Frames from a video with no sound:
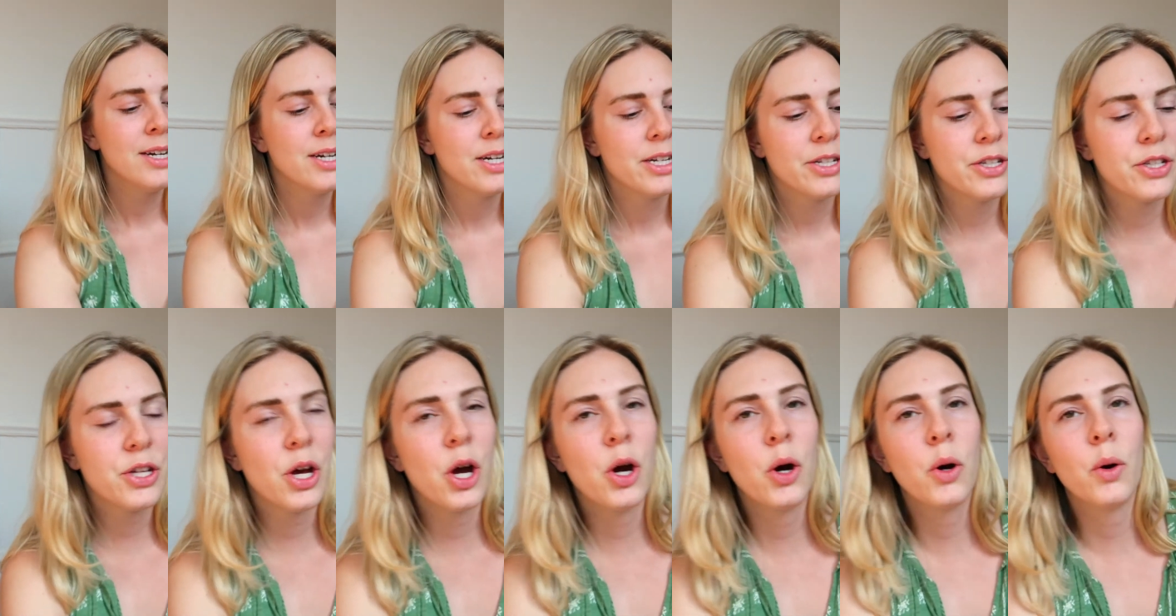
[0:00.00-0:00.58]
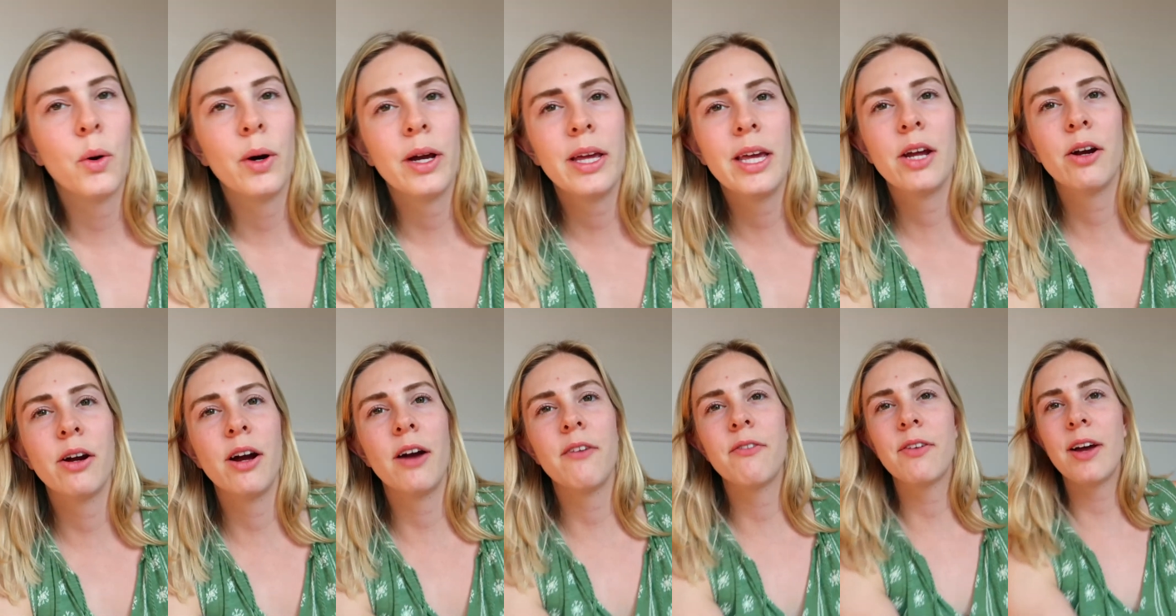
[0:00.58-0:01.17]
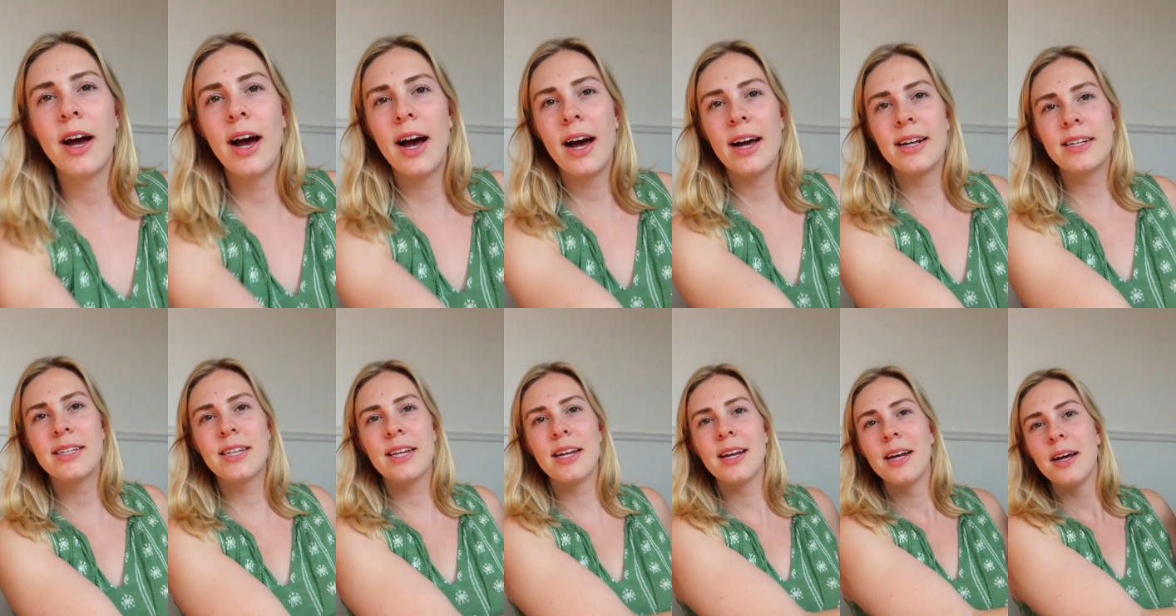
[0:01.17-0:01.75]
So here I've got
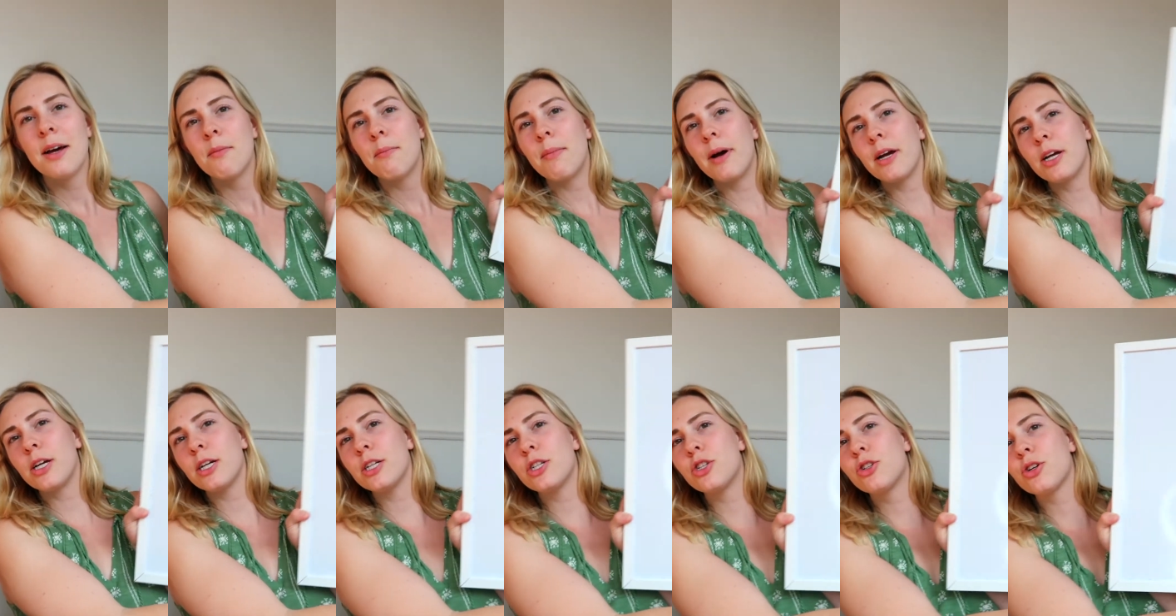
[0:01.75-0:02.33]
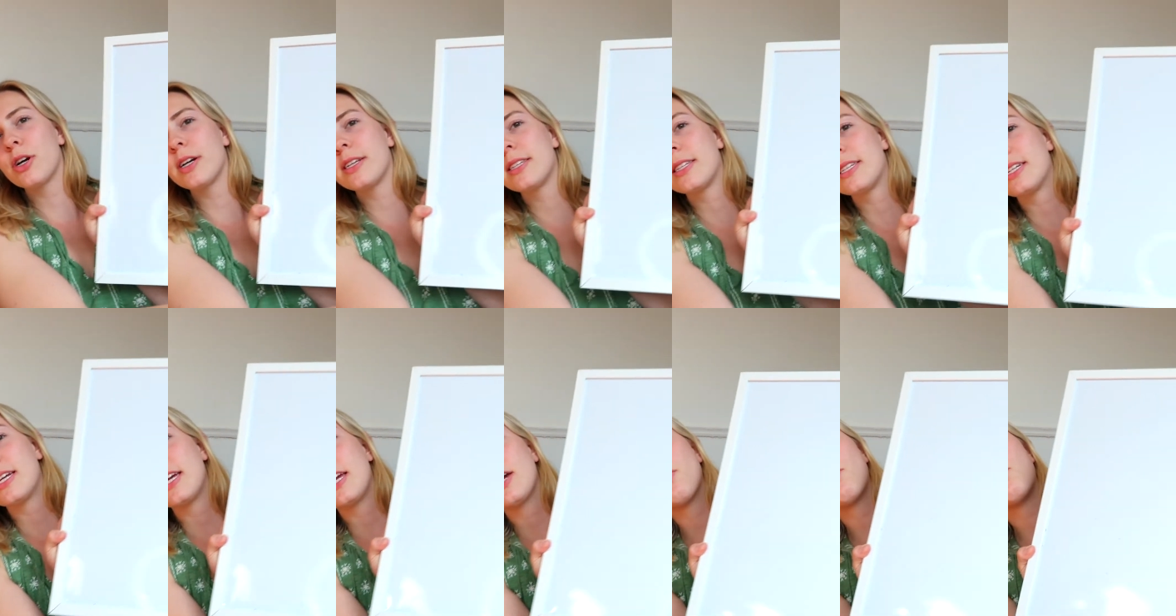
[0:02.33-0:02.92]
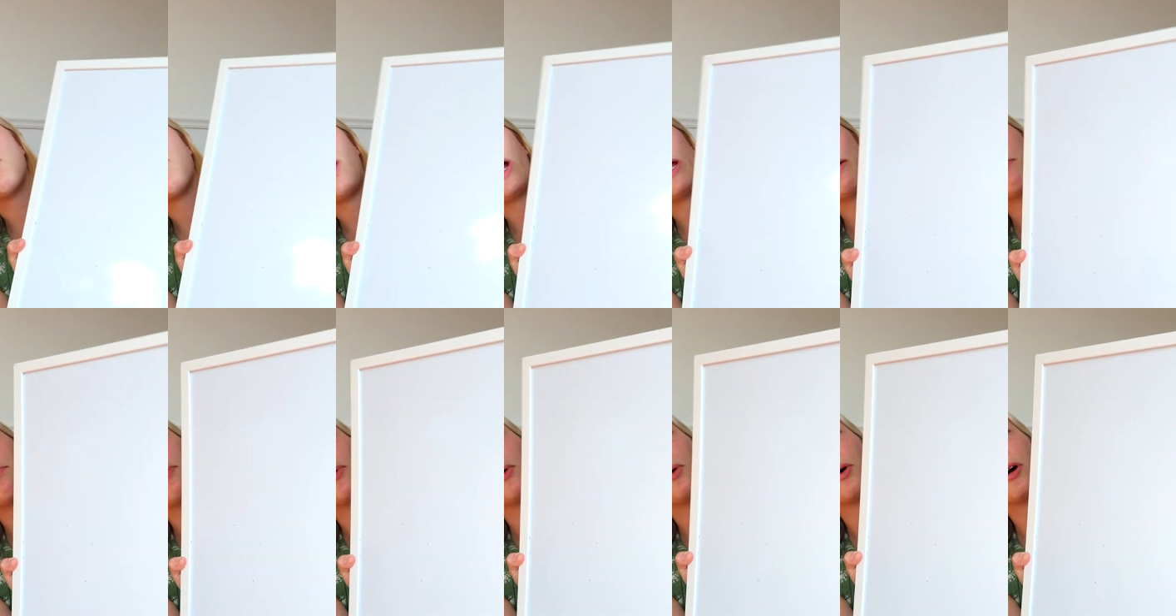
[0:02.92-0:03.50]
my good trusty
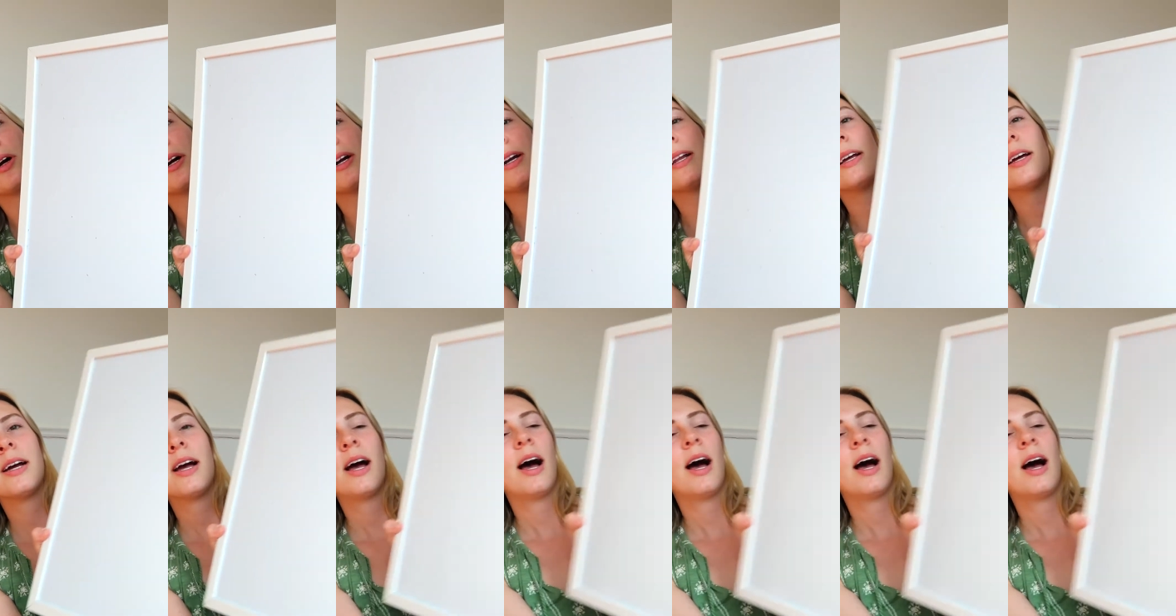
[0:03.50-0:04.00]
whiteboard.